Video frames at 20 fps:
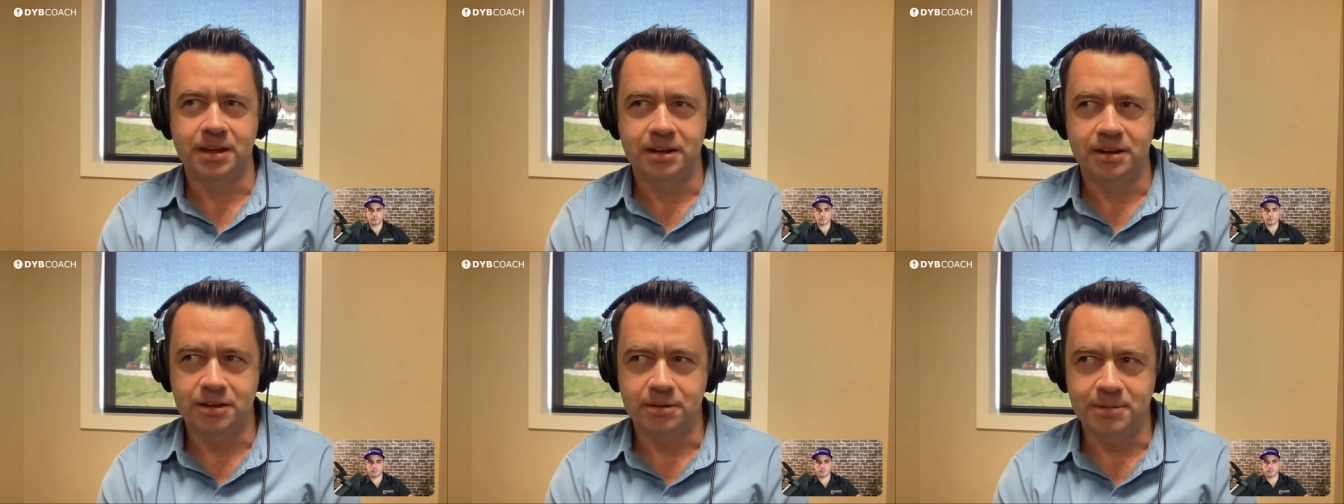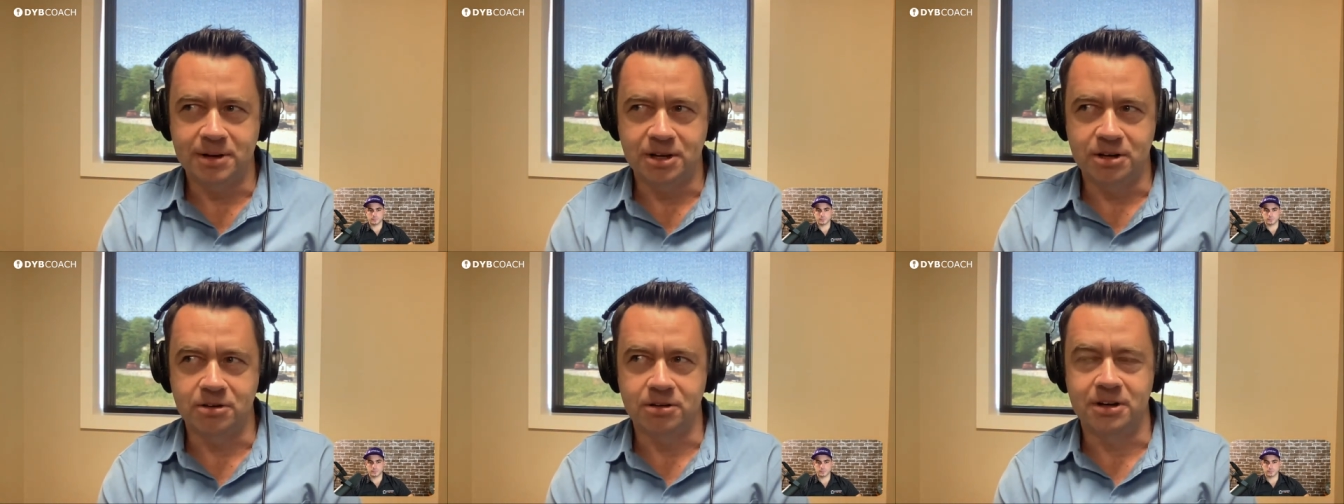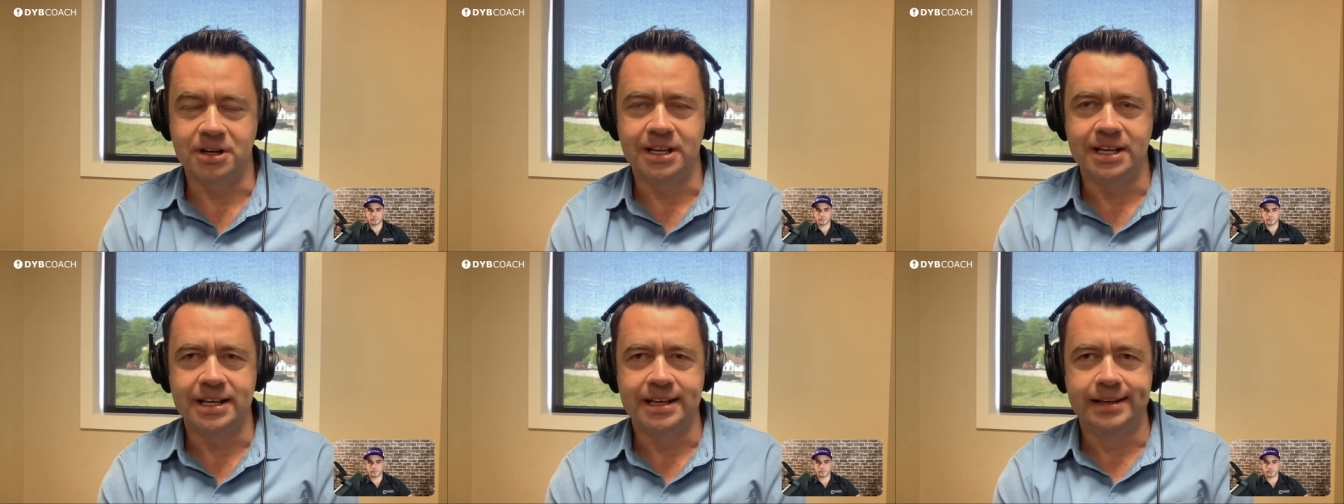You may know
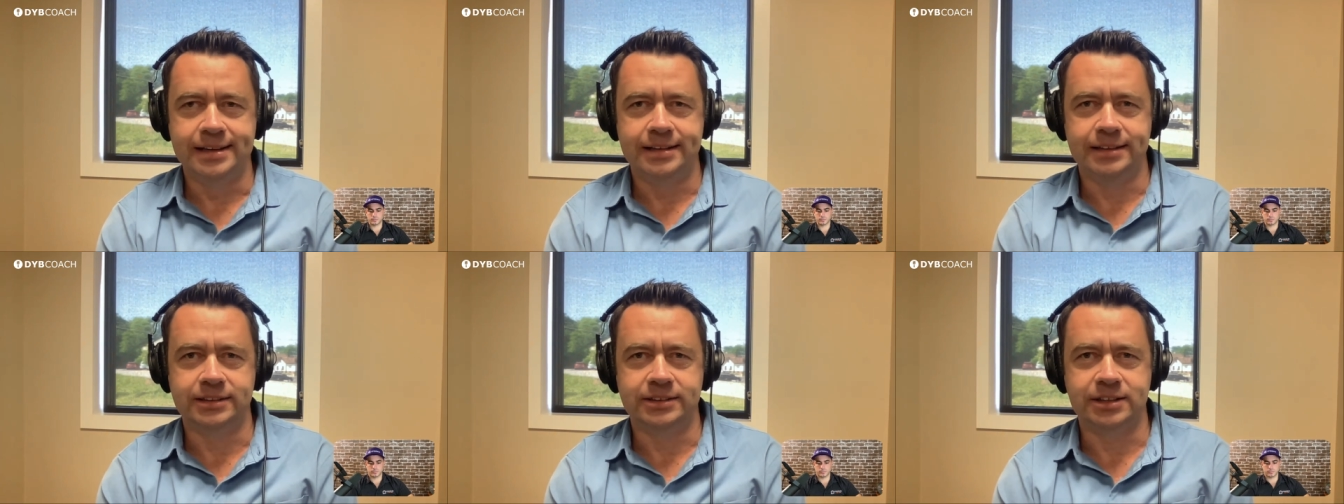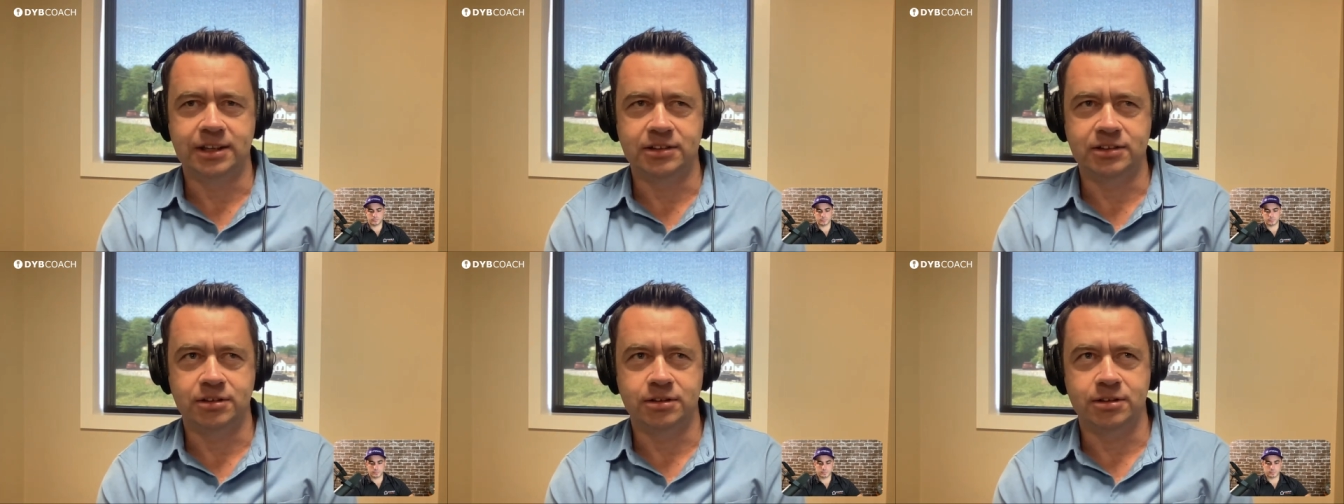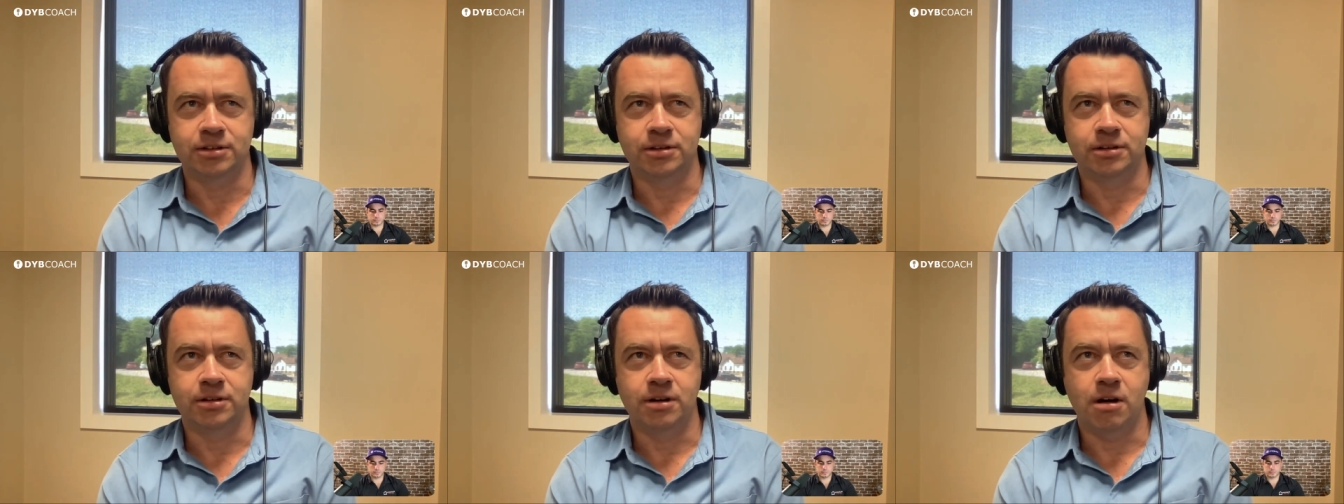it. It says
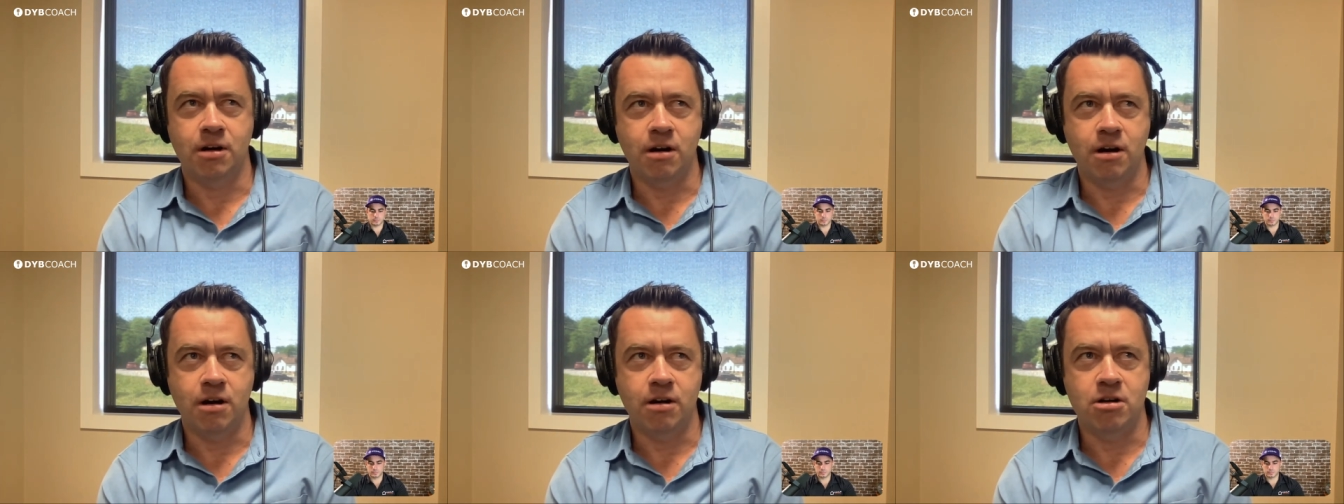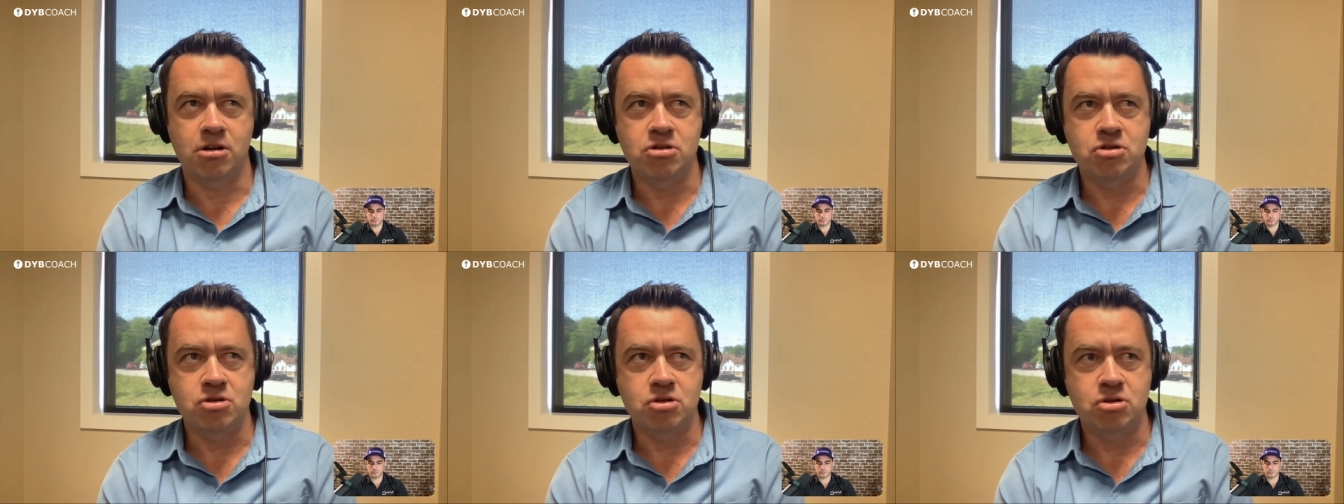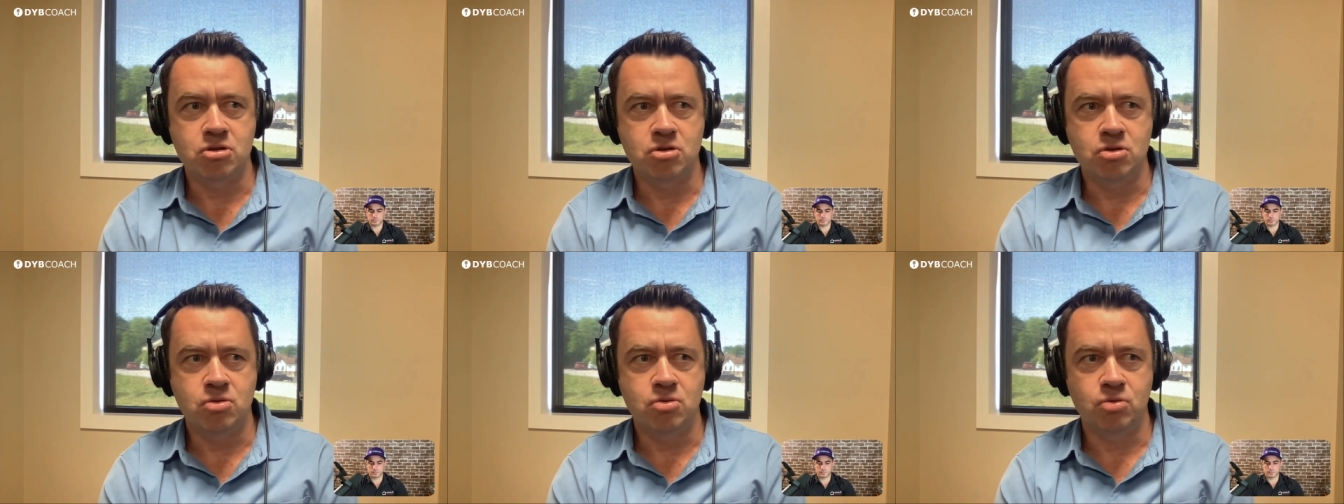there are
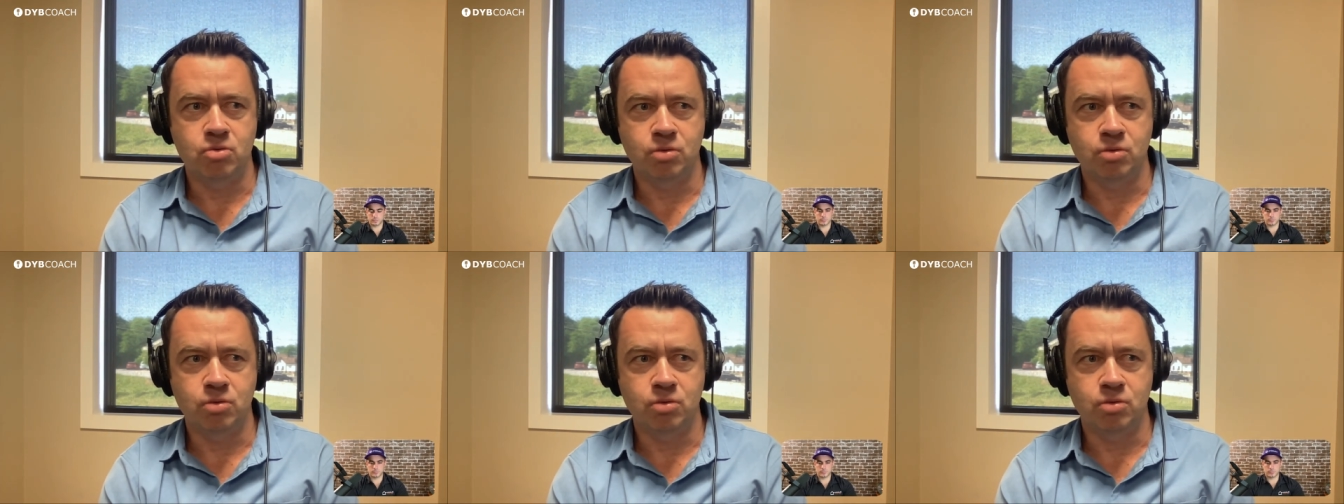no